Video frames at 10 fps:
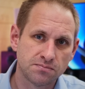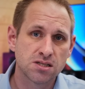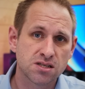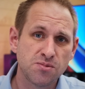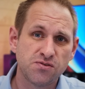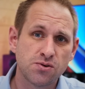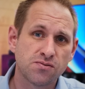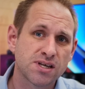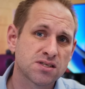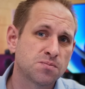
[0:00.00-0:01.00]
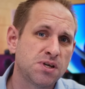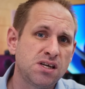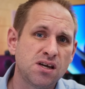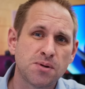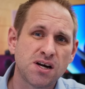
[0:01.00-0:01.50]
Some of you have asked
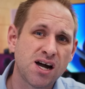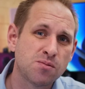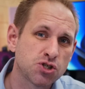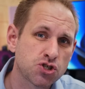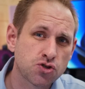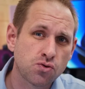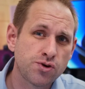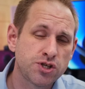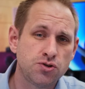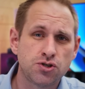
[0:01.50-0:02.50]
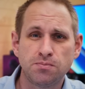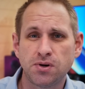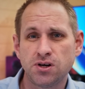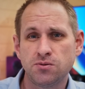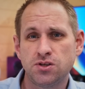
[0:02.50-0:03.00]
me about how much storage you should
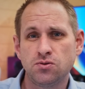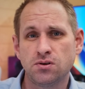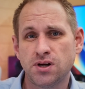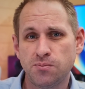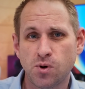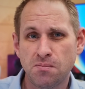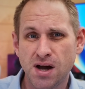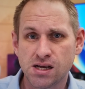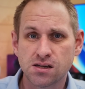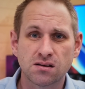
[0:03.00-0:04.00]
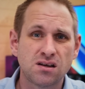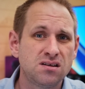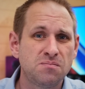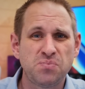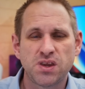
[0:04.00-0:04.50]
buy with your M1 Mac,
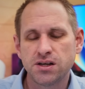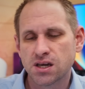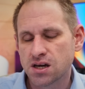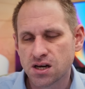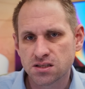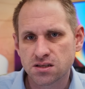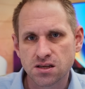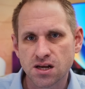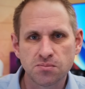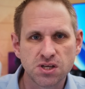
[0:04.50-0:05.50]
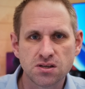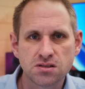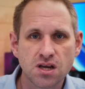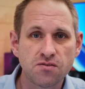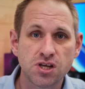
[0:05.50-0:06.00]
and I can't answer that
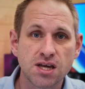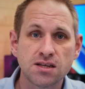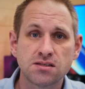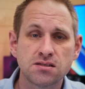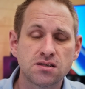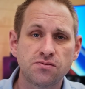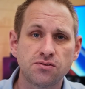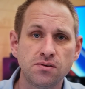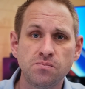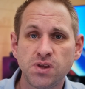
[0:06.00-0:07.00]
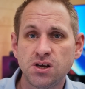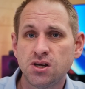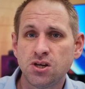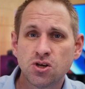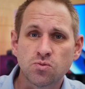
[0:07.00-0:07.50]
because every case is different.
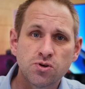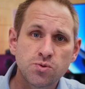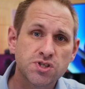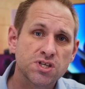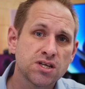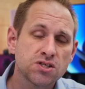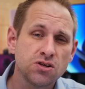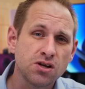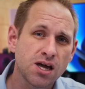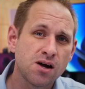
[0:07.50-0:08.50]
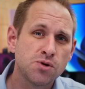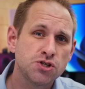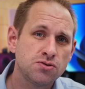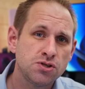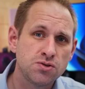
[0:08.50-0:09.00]
What I would say is look at how
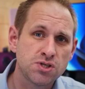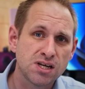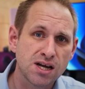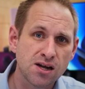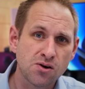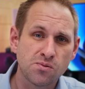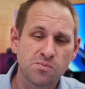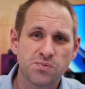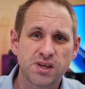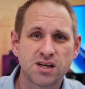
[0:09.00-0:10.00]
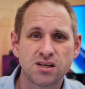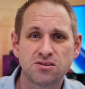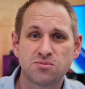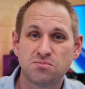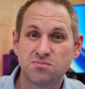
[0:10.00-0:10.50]
much you're using now
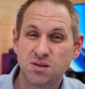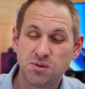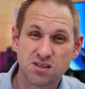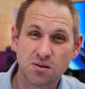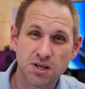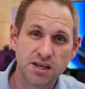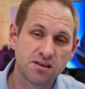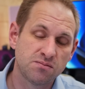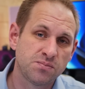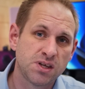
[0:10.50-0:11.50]
and maybe double it.